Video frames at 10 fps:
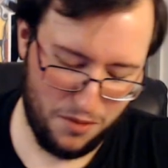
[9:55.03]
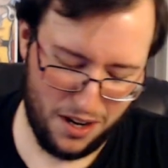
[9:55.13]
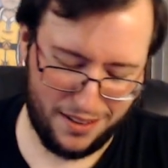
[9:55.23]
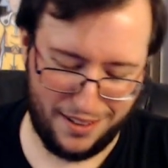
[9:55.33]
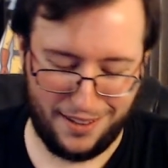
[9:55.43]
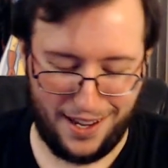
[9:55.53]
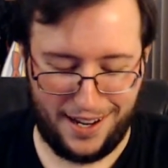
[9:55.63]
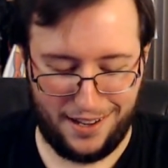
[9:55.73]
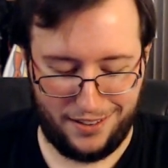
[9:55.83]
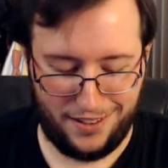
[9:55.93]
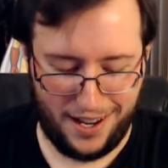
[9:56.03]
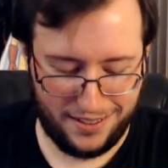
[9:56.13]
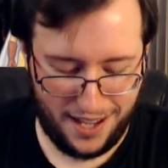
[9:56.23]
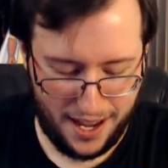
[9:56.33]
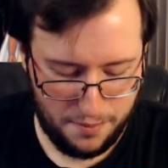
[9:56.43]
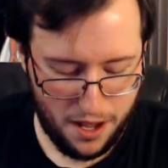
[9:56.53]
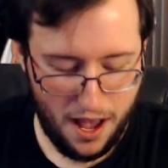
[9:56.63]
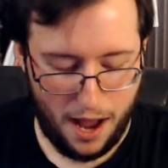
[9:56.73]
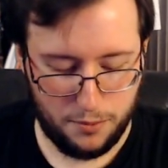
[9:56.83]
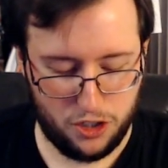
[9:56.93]
what is this like a sex game?
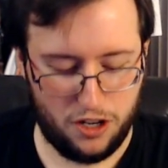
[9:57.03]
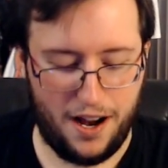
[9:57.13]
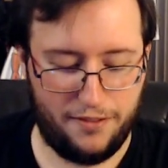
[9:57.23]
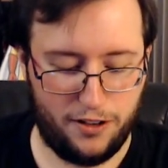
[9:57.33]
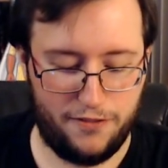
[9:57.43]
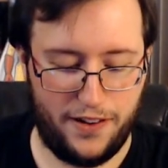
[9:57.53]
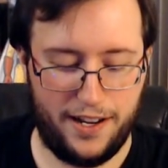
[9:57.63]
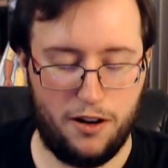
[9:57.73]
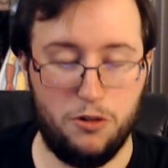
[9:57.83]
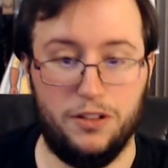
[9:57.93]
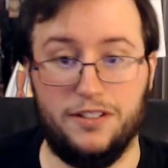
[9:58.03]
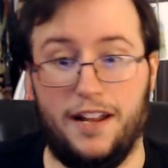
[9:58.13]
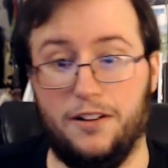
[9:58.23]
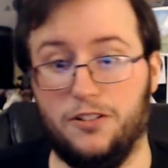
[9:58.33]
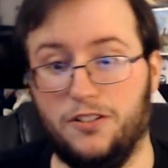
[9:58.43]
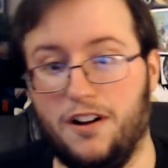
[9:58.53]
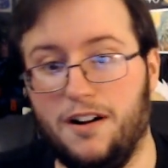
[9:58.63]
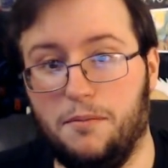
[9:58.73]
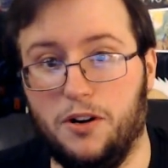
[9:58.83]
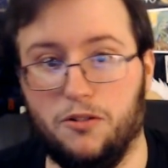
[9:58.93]
I'm sure after I find out who these characters are,
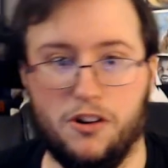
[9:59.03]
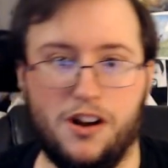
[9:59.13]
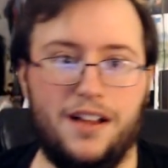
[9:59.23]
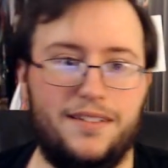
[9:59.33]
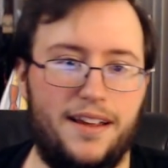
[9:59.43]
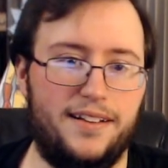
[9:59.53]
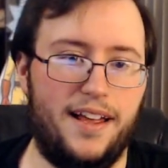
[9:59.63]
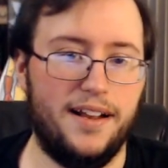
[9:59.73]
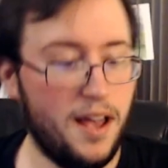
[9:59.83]
I'm gonna regret saying that.